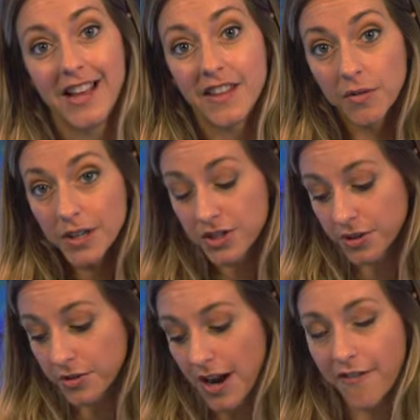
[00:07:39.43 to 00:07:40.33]
In the
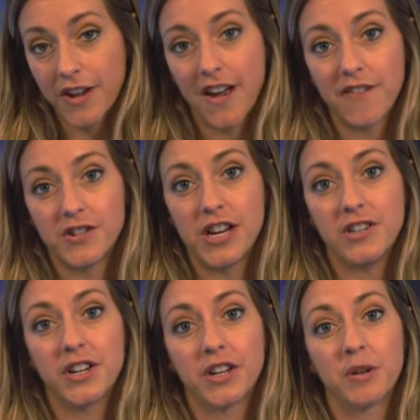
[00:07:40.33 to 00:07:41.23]
original graph, we have her
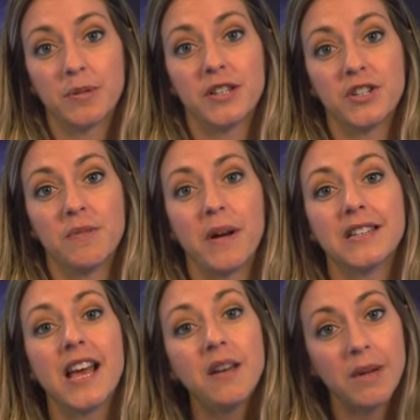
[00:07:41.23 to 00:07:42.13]
changing her position by 10